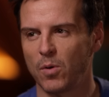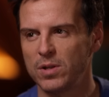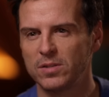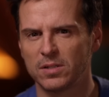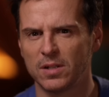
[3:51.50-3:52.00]

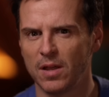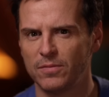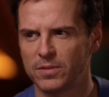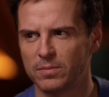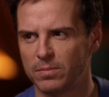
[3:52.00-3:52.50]
Audiences
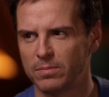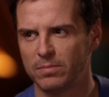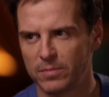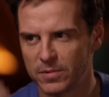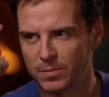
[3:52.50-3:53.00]
love to
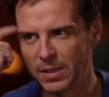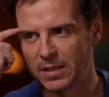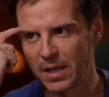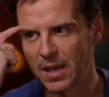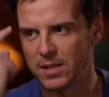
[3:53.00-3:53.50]
be
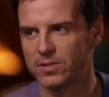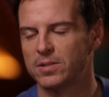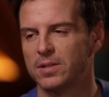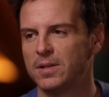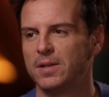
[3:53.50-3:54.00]
engaged.